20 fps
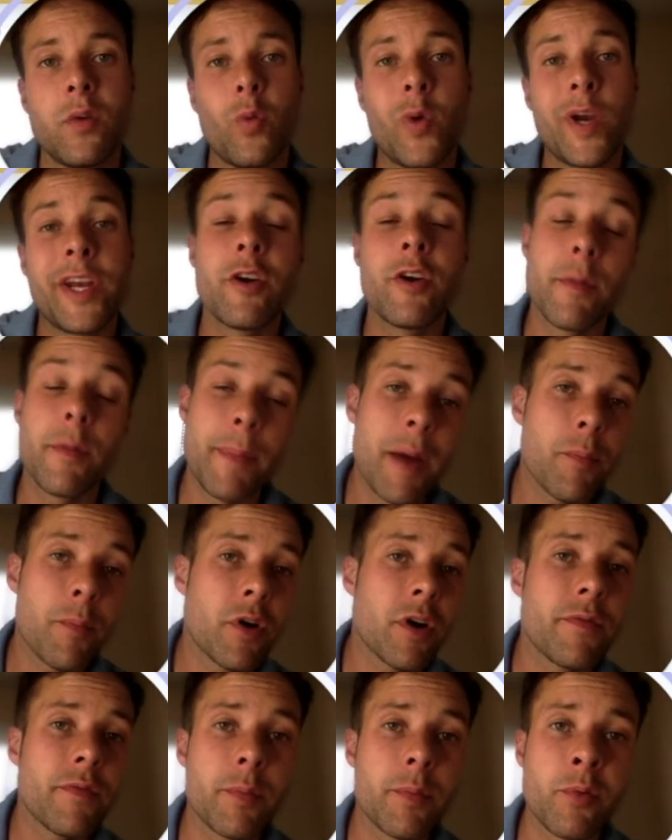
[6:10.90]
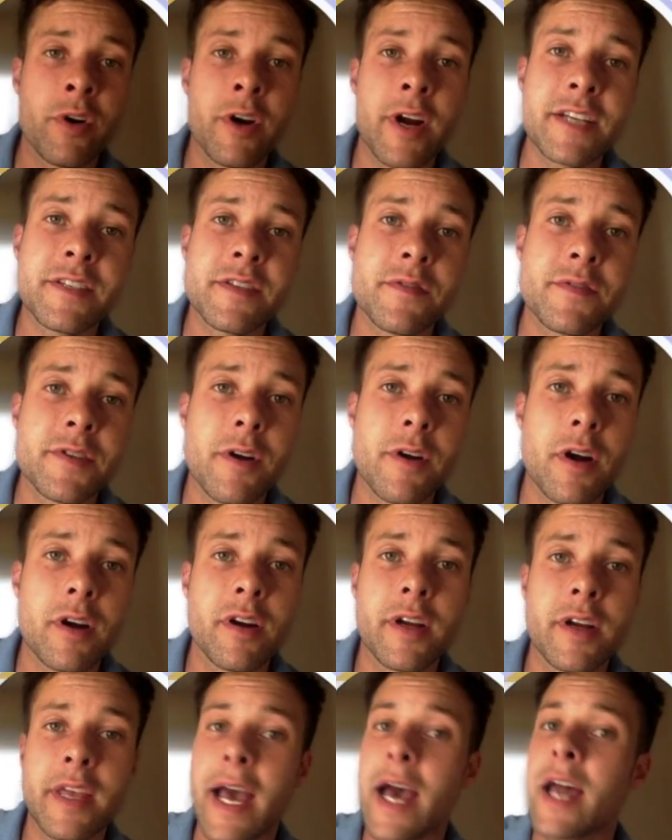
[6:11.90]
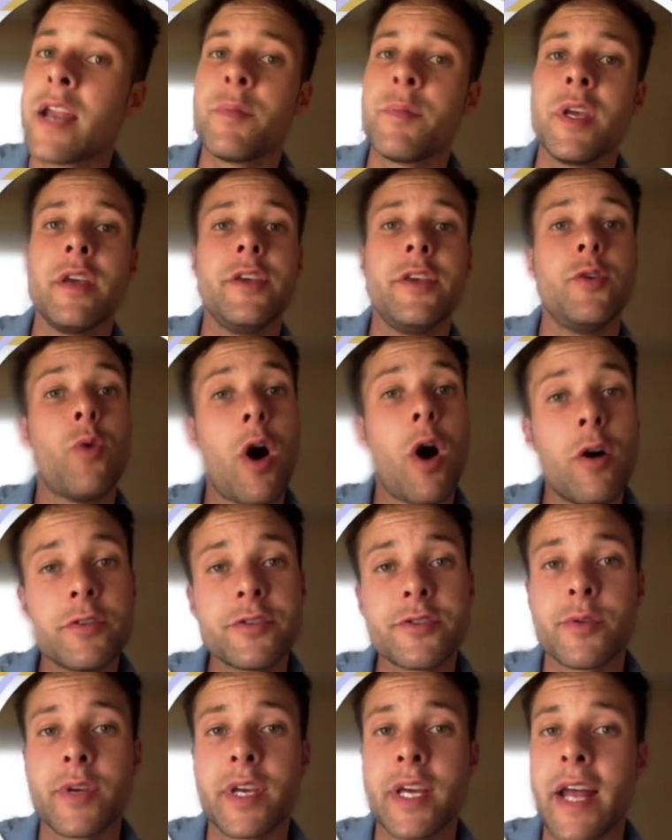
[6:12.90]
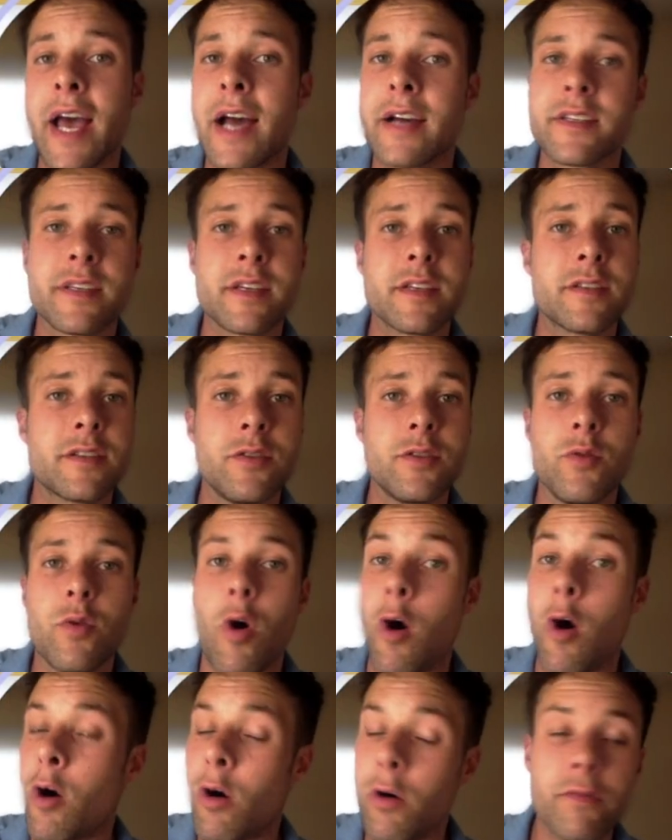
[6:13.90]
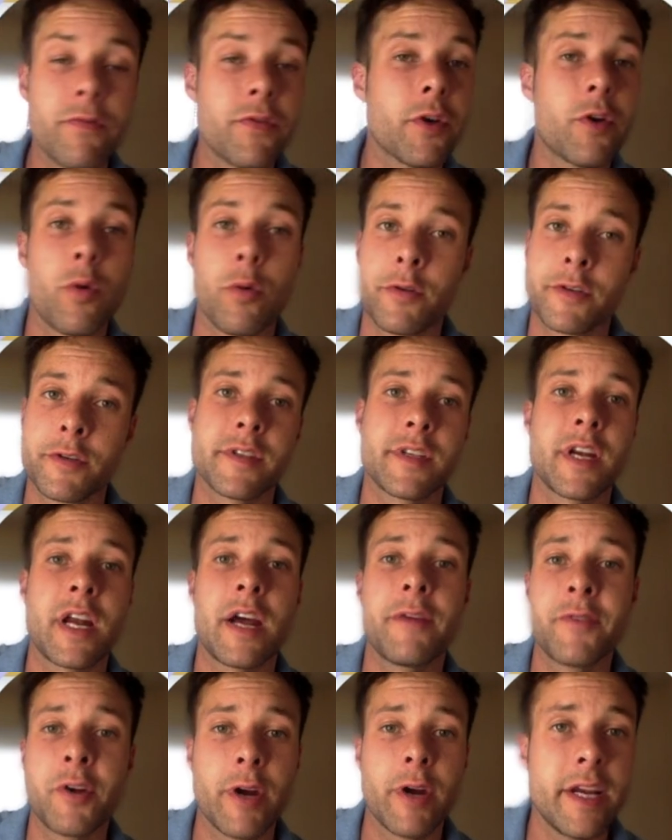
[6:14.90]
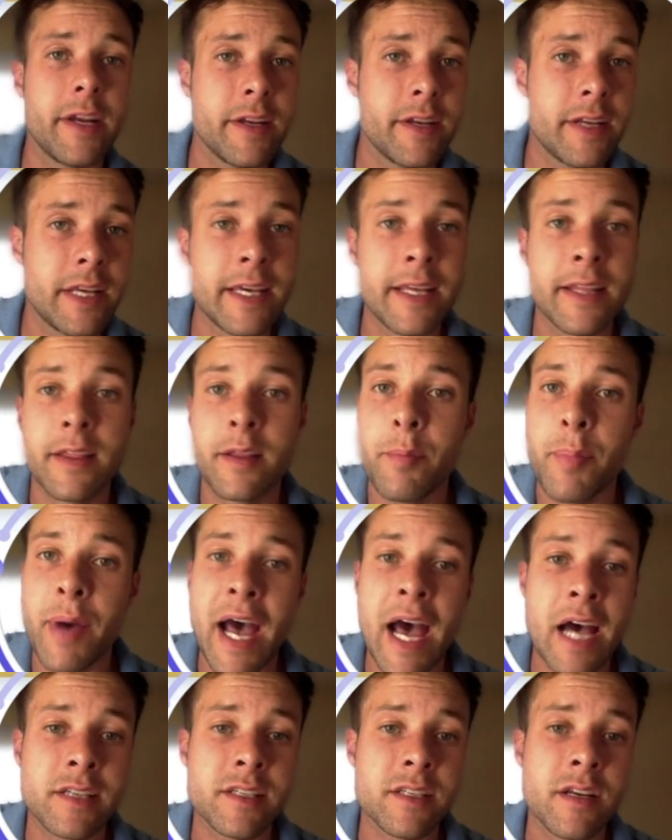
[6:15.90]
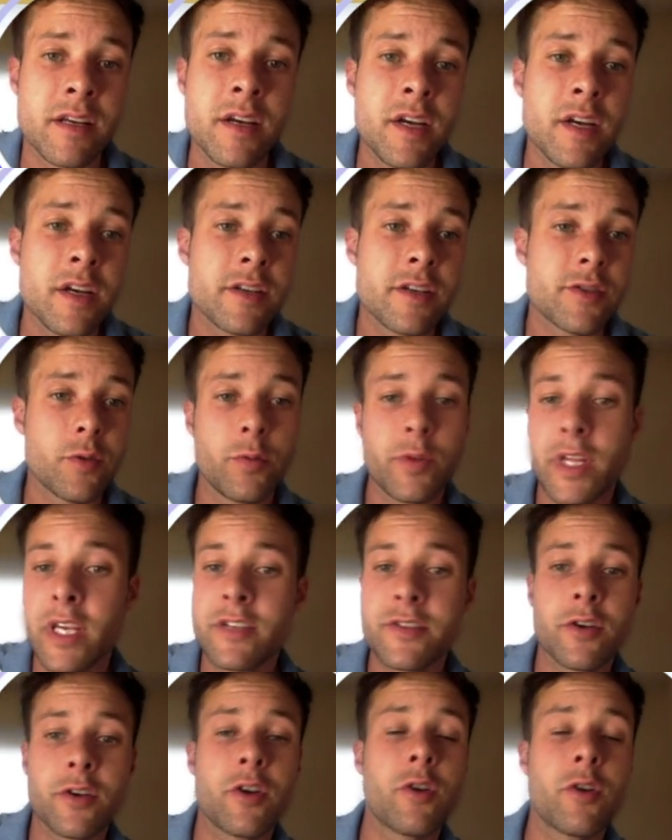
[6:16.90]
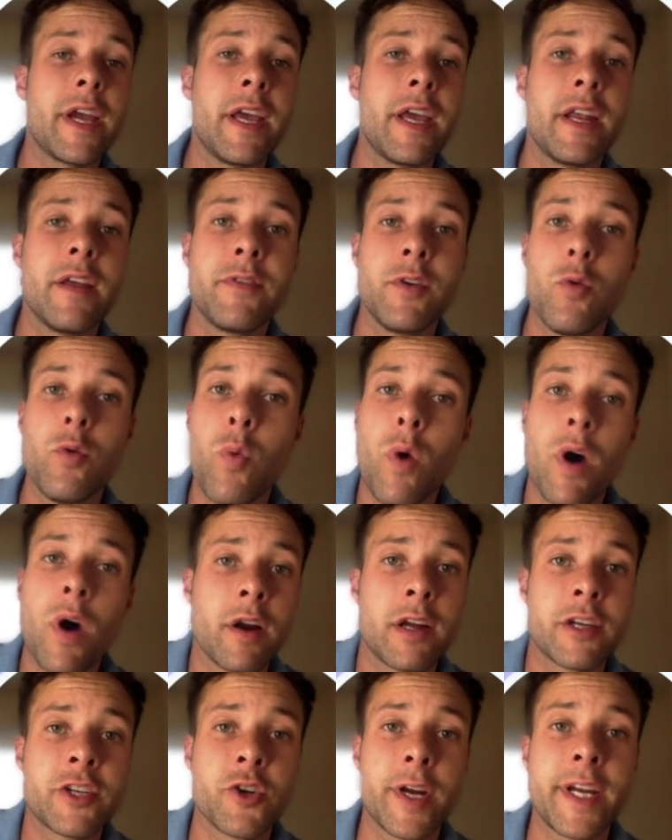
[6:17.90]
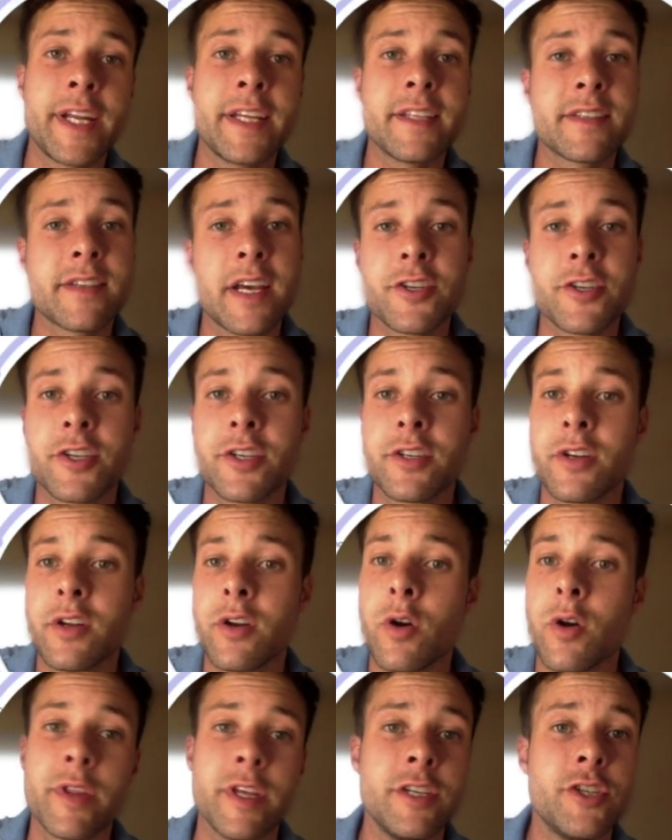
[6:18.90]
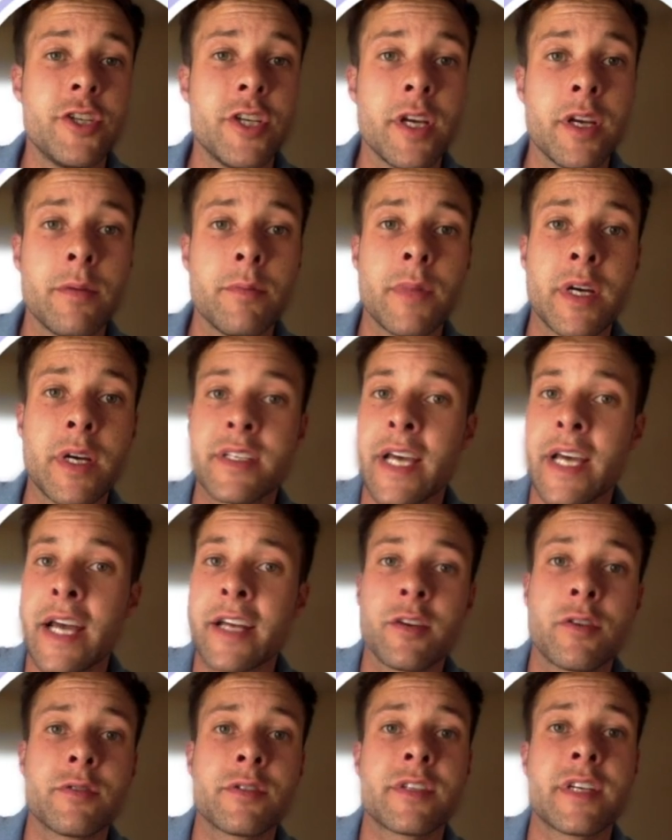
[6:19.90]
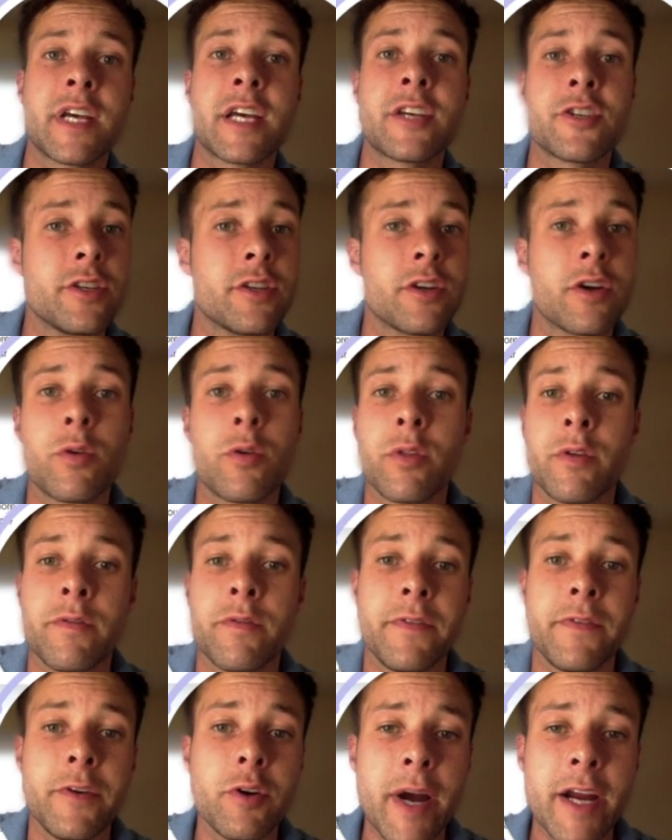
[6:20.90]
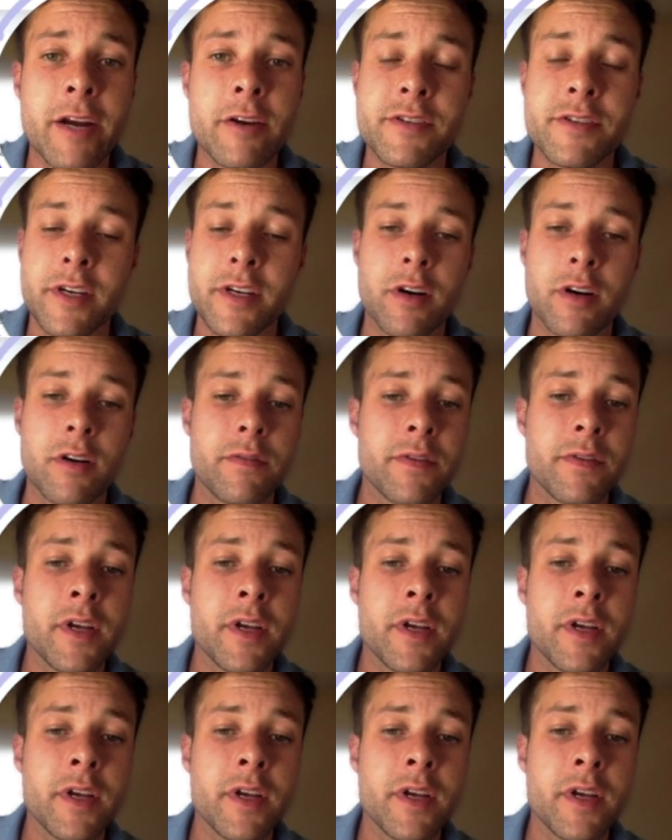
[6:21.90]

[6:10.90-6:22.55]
you're a member of the Progressive Soccer Academy, you also get access to all of the courses that I've created in the past. So these are great if you want a training session to go to the gym, a technical session to go to the field by yourself.